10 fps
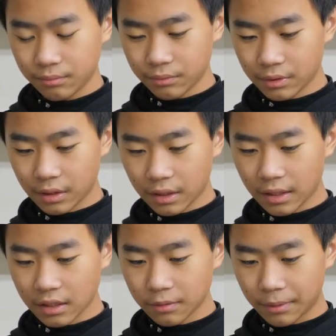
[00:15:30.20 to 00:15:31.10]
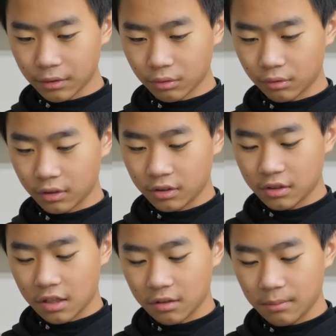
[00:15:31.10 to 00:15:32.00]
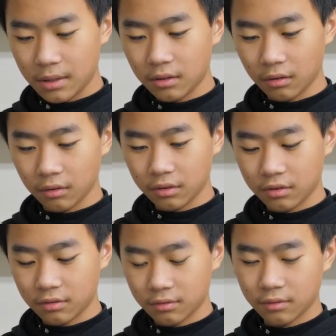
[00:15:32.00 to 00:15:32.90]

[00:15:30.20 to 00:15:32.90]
But like, that's about 20 centimeters.